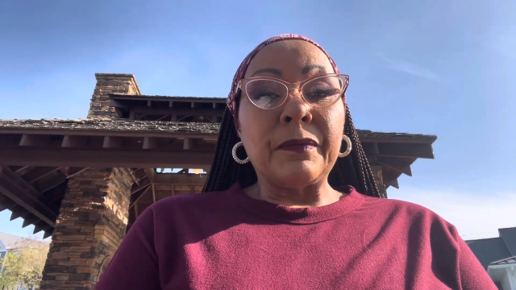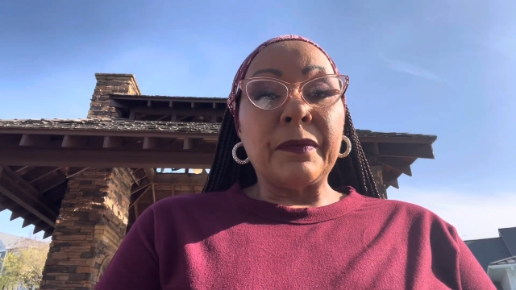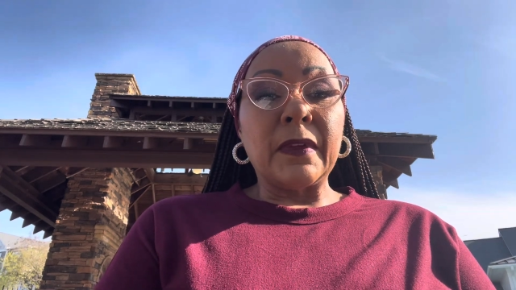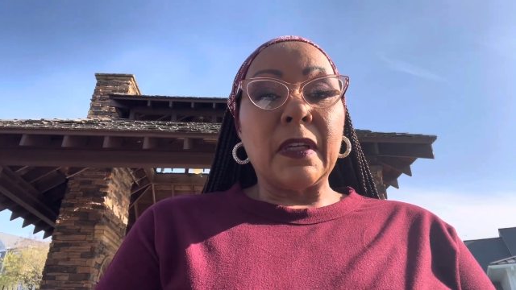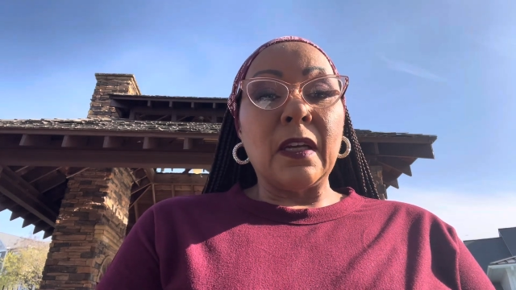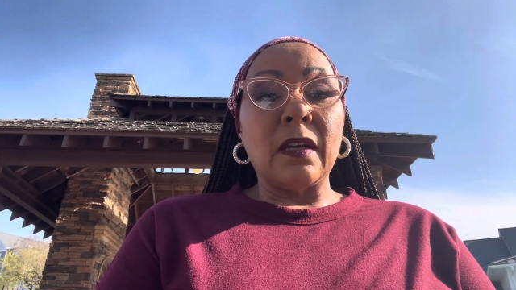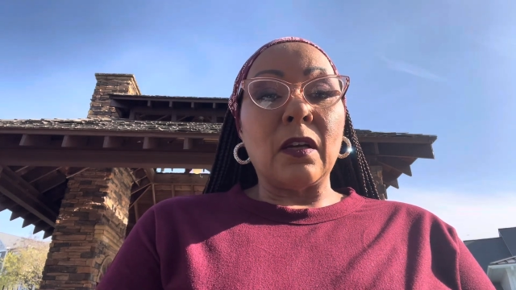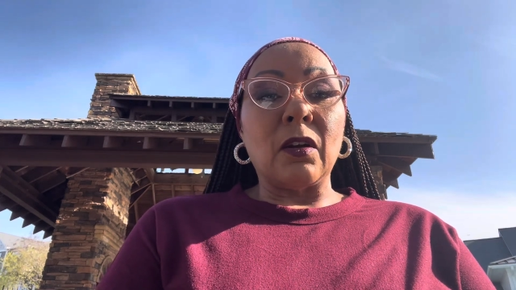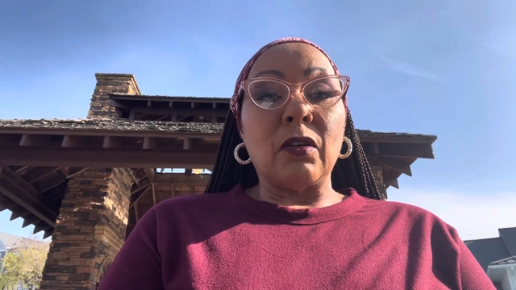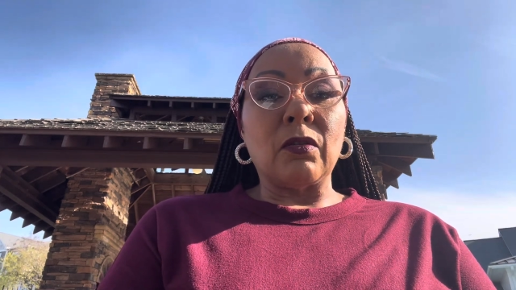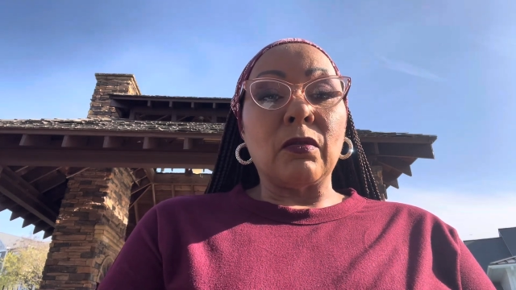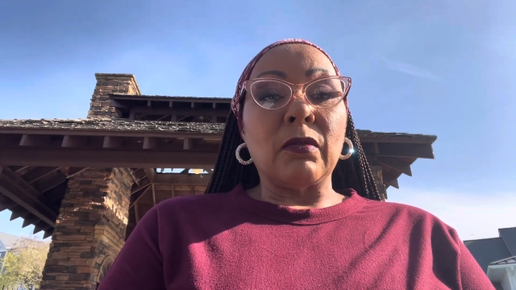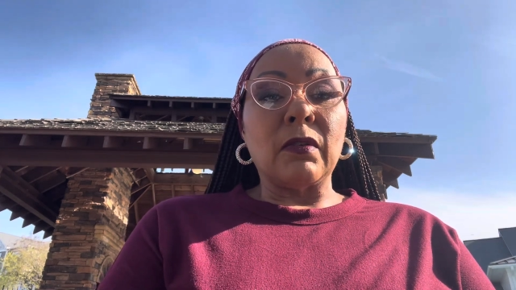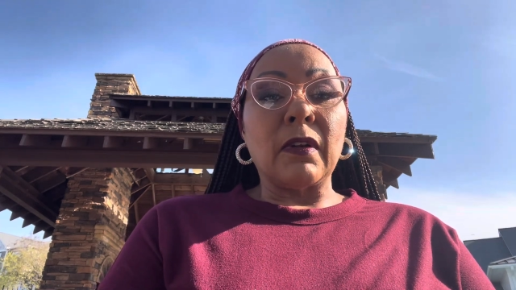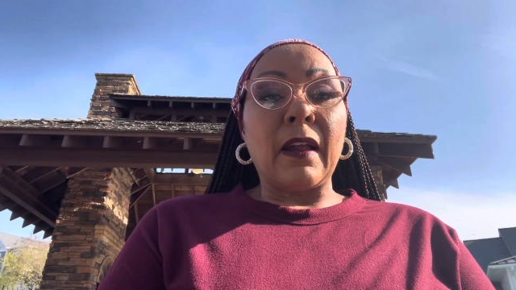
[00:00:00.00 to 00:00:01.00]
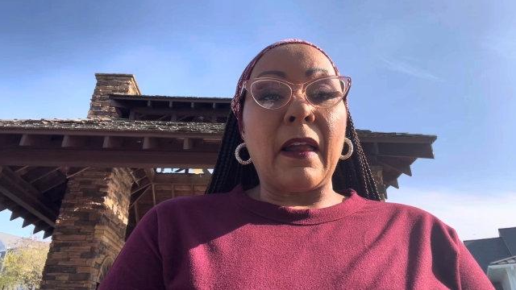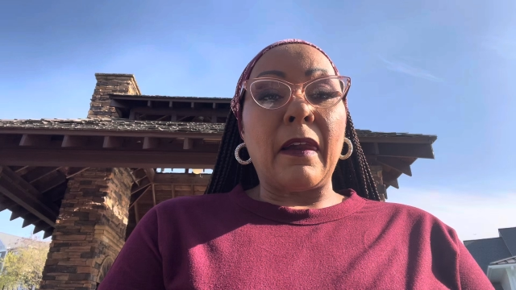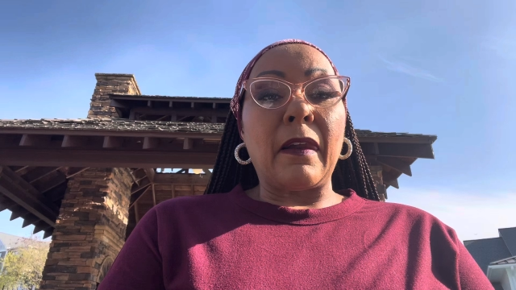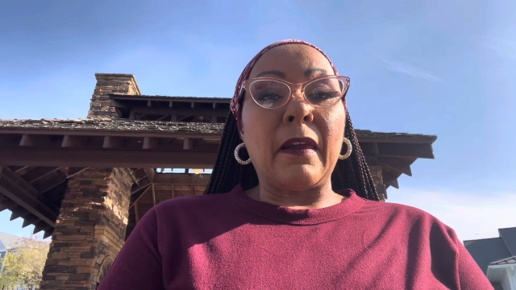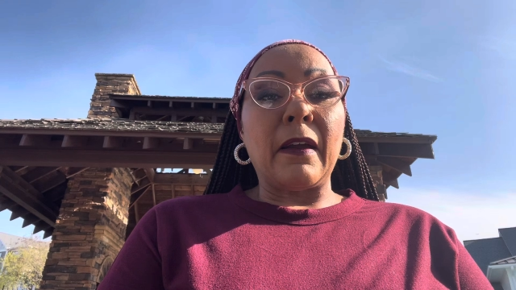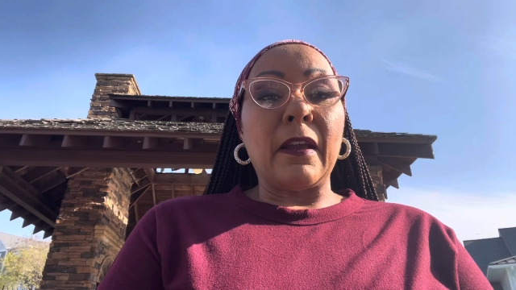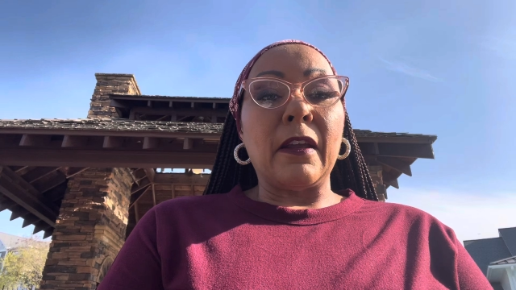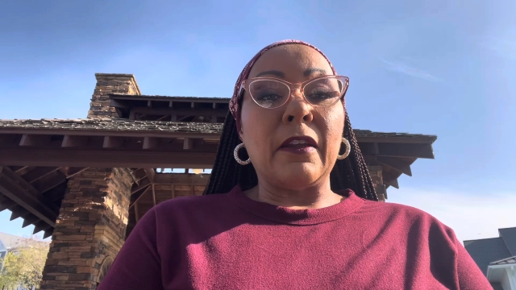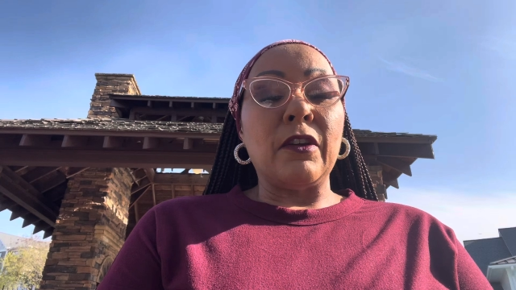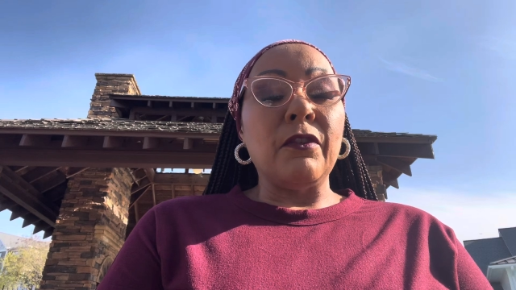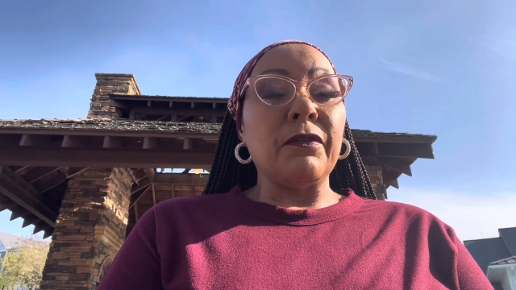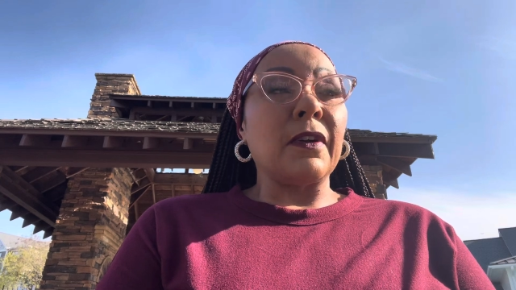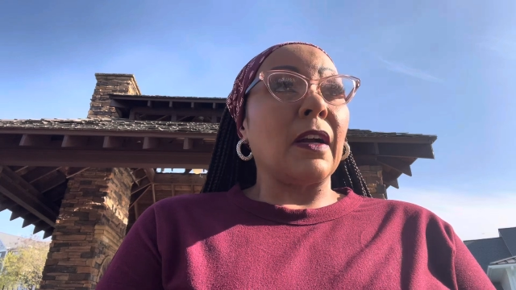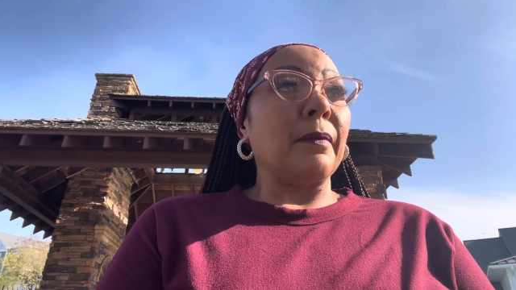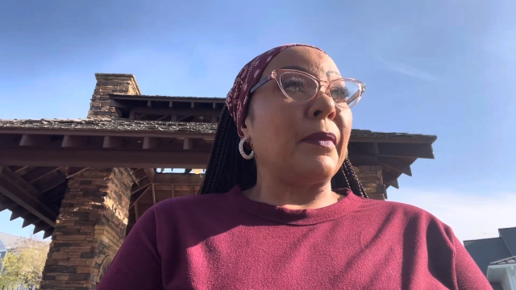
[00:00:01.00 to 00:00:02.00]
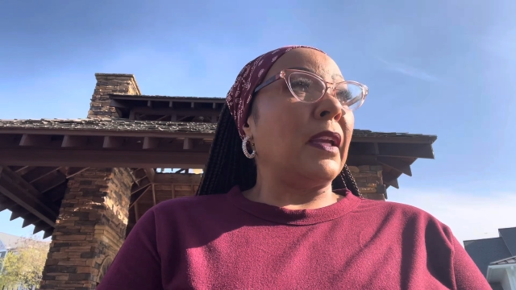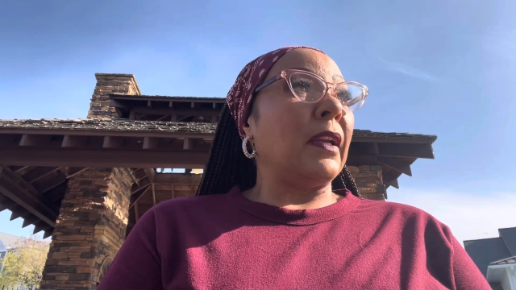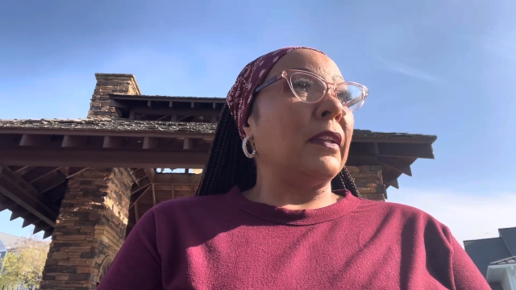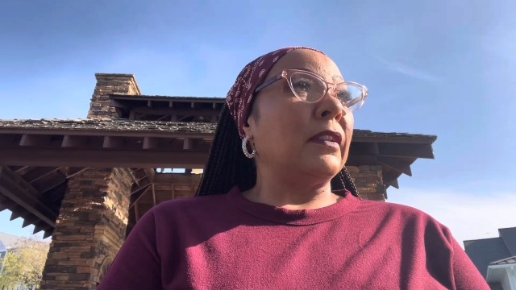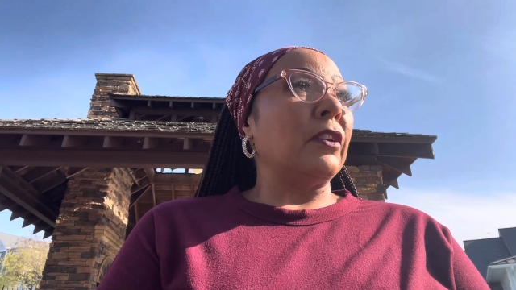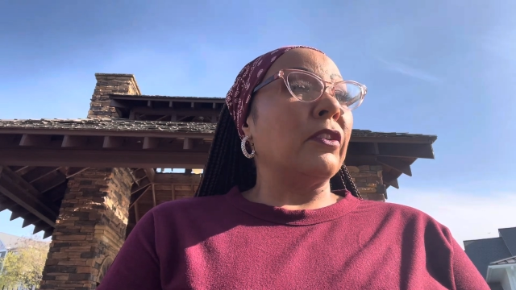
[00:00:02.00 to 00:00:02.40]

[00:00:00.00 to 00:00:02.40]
You've come in,